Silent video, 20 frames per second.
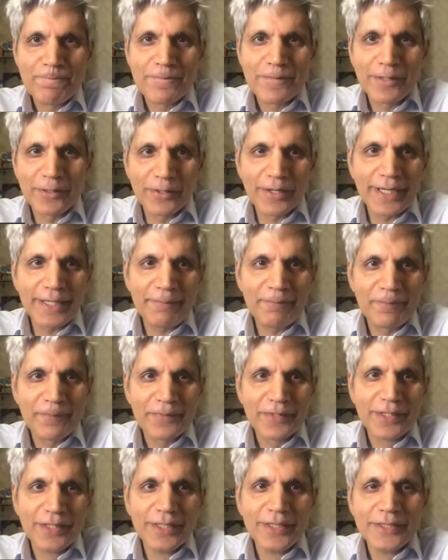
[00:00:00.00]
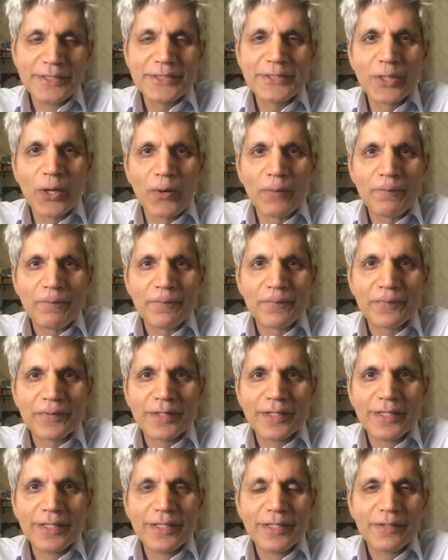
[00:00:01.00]
All right. So
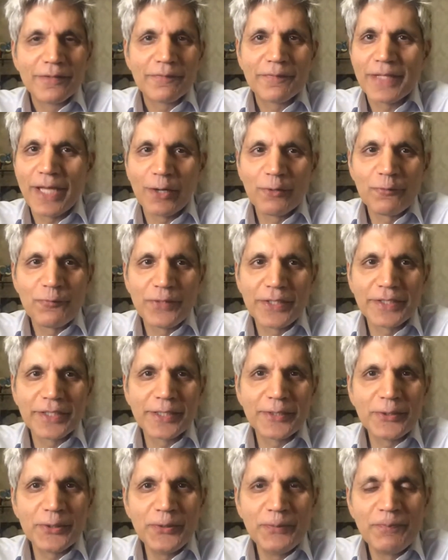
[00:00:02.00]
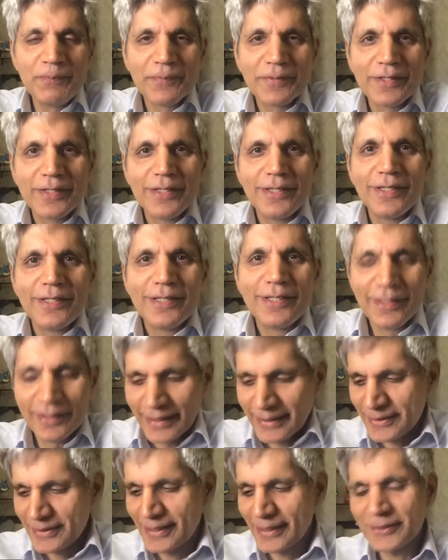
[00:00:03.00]
without further ado,
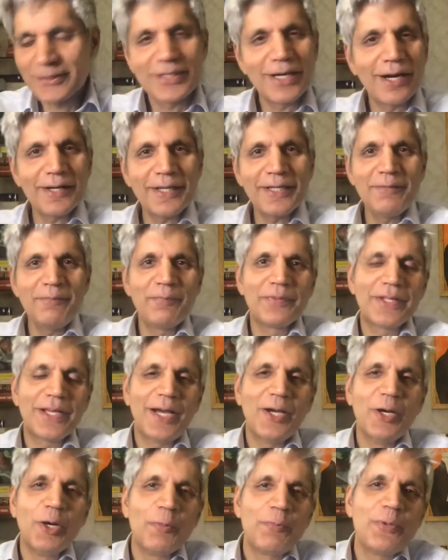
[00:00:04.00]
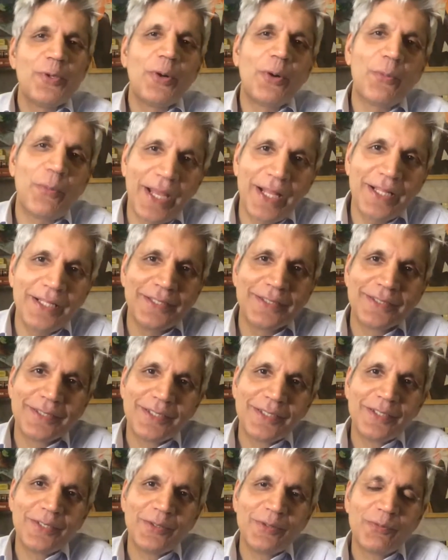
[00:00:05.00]
let's get started. I hope you are well.
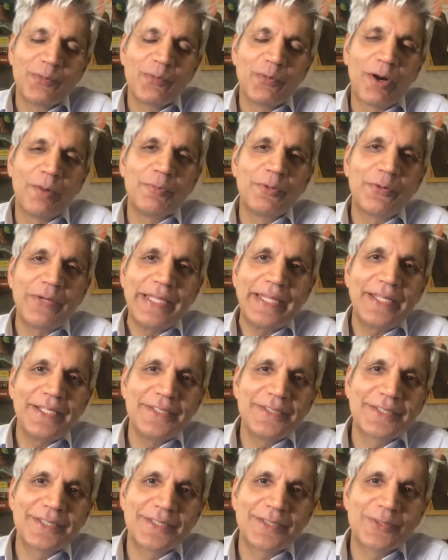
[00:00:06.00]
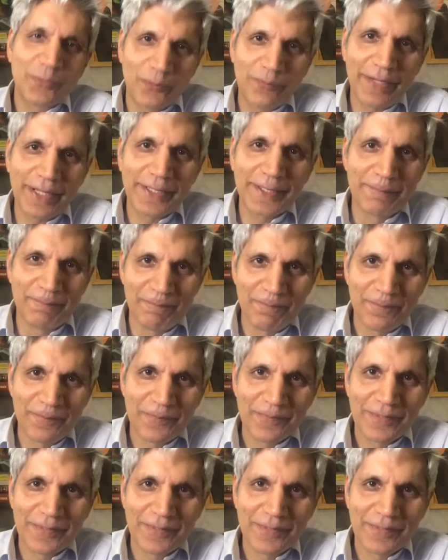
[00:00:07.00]
Warm greetings. Welcome.